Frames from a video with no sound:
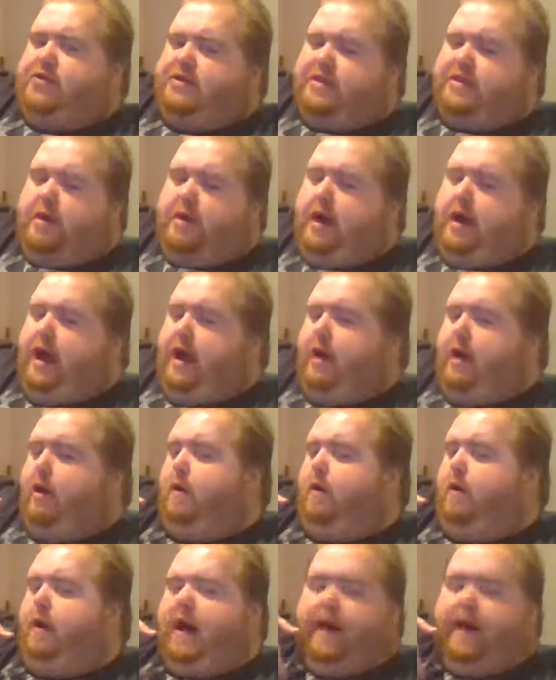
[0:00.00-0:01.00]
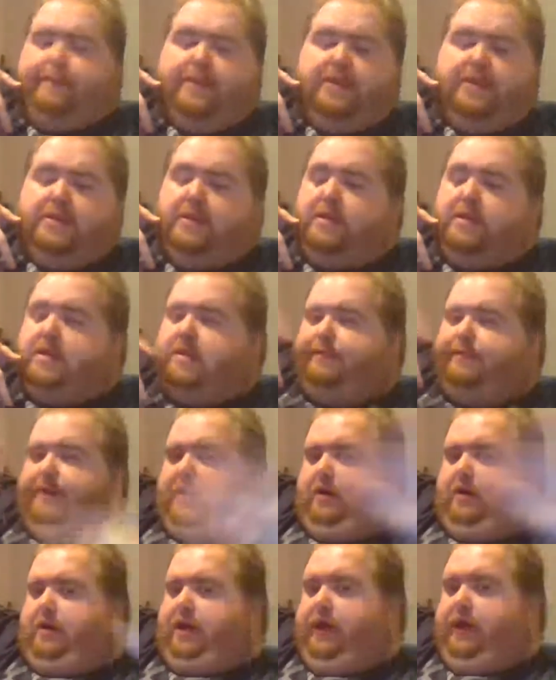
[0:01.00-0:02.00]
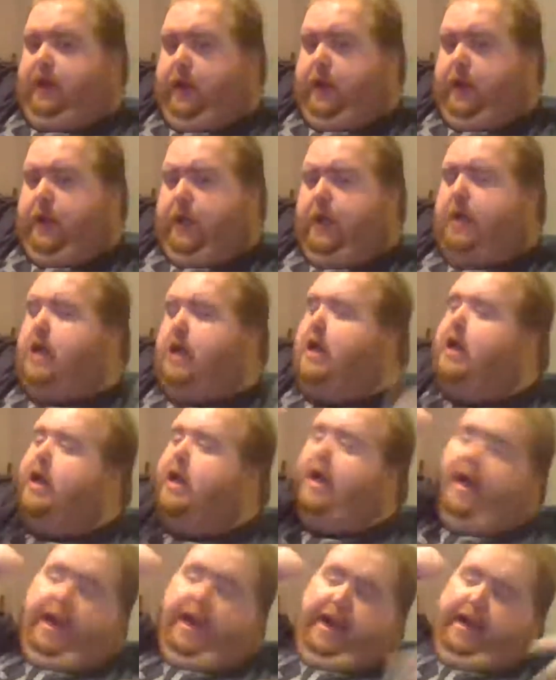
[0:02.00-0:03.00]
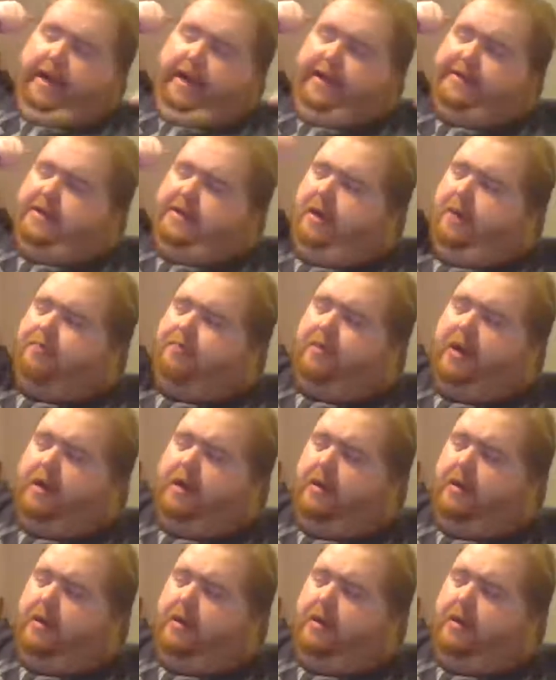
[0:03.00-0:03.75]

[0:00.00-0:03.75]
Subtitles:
somehow happens to be on here, and it gets copyright